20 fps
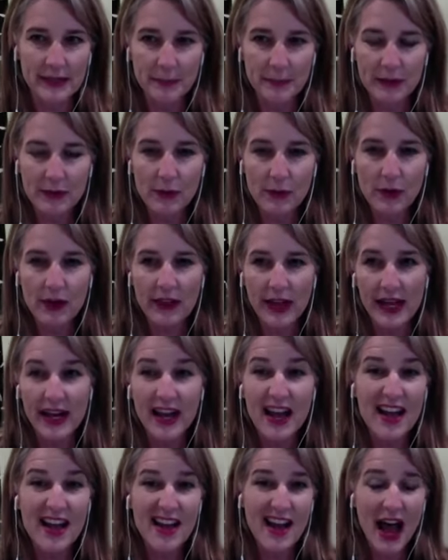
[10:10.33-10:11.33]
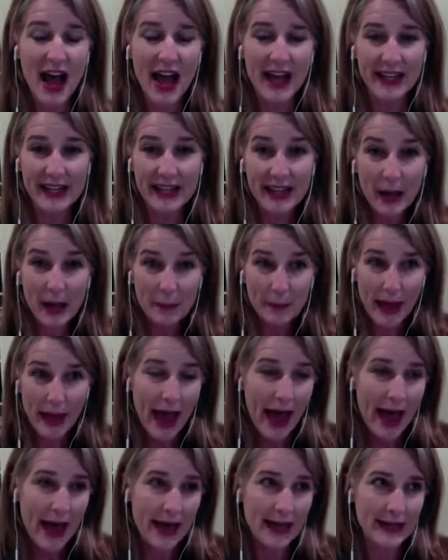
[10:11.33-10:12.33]
And before then I get up
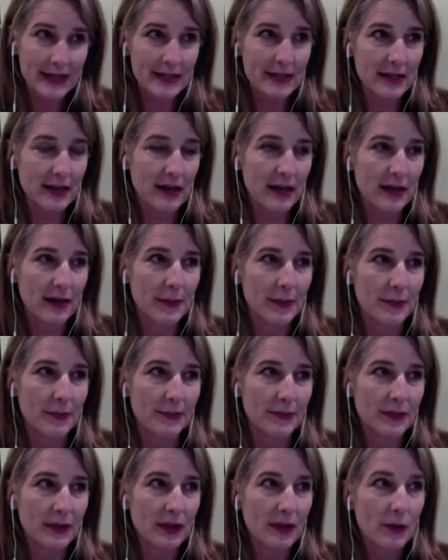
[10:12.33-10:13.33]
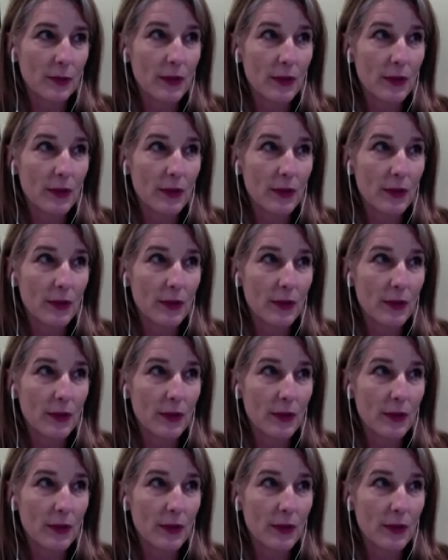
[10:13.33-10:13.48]
at, um,